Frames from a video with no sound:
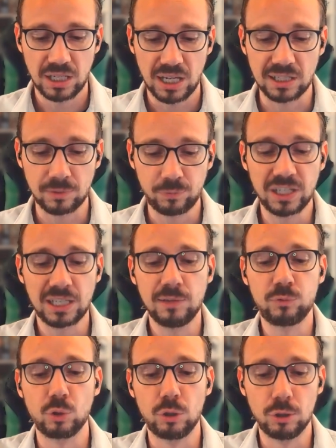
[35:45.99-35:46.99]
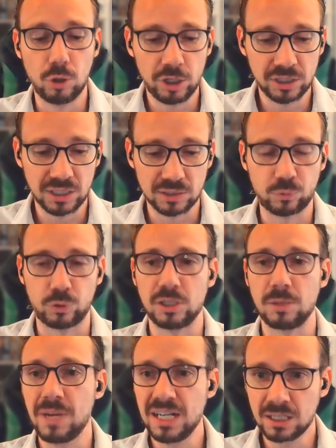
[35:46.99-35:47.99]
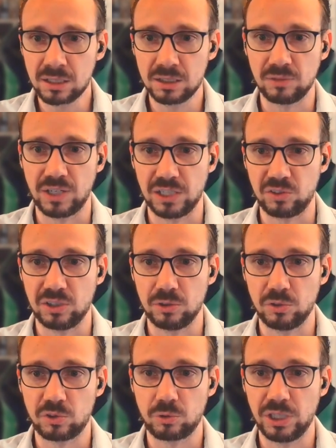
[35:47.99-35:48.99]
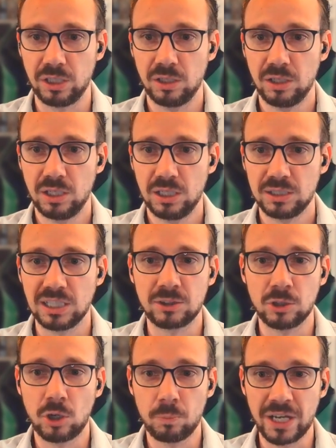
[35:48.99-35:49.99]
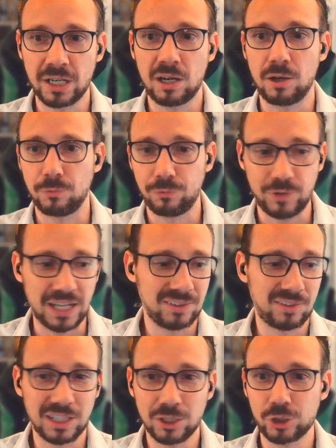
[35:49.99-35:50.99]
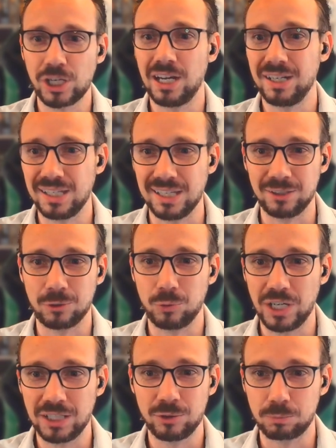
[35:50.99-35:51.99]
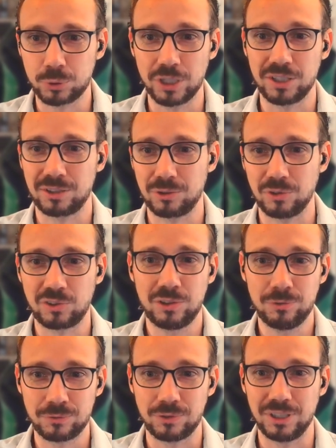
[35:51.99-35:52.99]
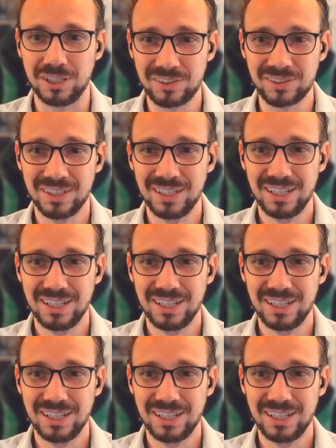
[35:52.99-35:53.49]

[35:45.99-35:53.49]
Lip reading: And I think if you learn that for the medical device industry, that no matter how fancy, shiny, and great your product or software is,